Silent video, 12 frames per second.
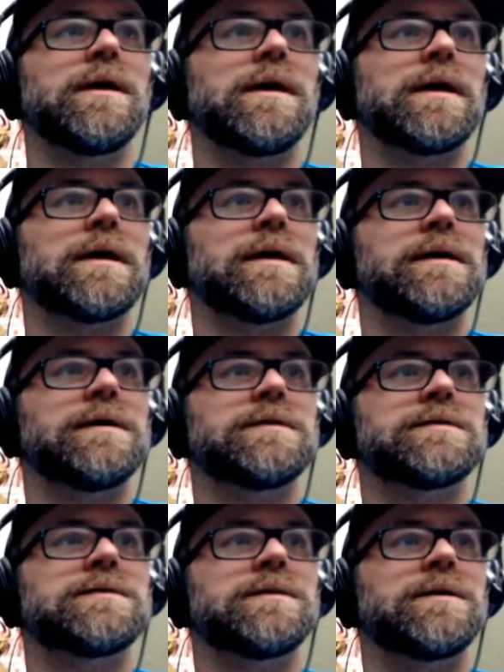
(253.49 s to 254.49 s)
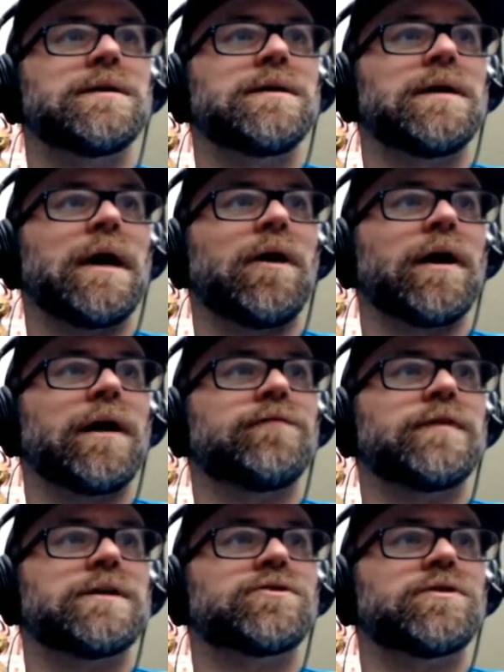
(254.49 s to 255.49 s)
is I'll have the
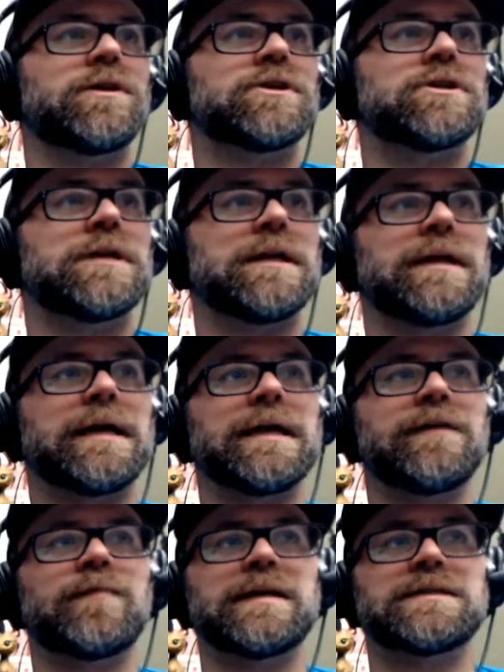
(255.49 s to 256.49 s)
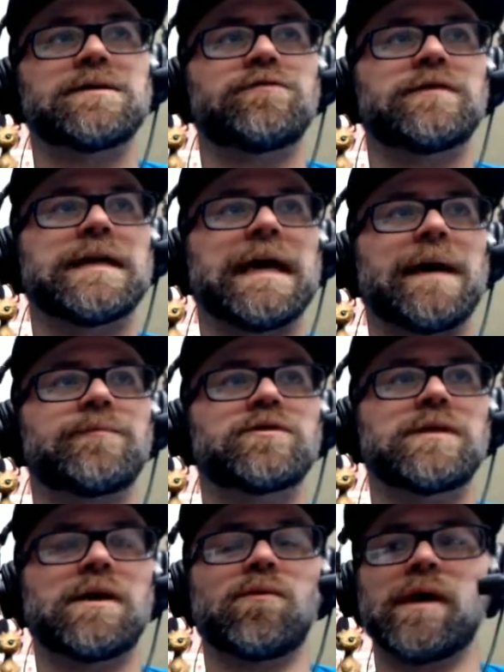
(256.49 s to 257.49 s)
introduction, and then I give myself a gap, so
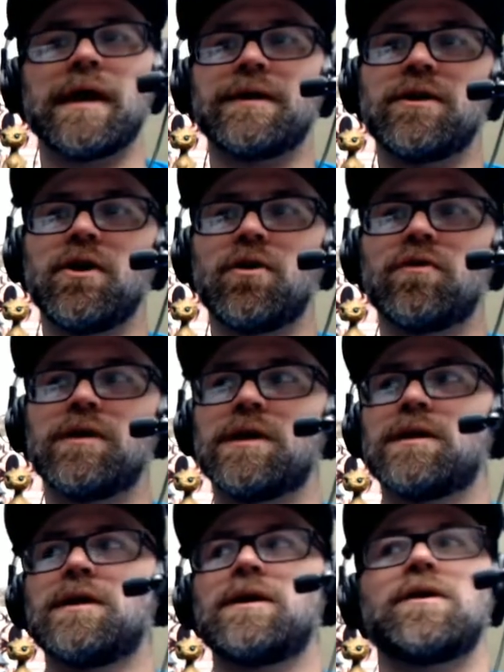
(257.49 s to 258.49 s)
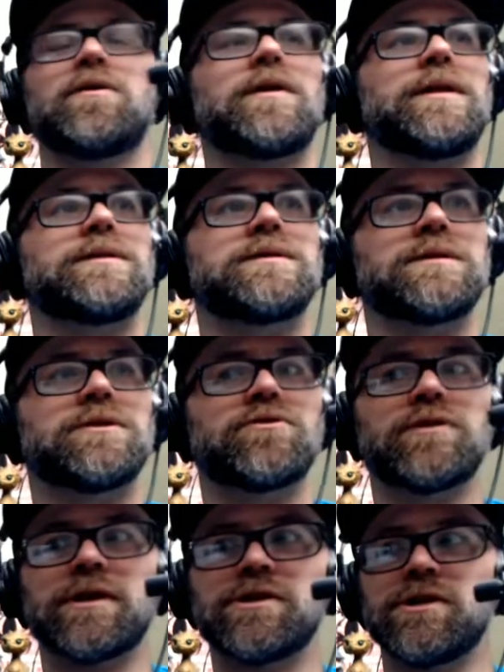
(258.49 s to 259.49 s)
that way I know that, okay, this is
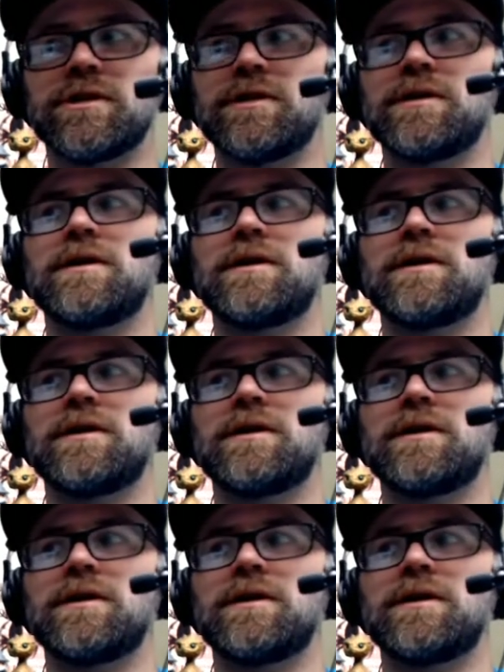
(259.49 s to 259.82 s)
introduction,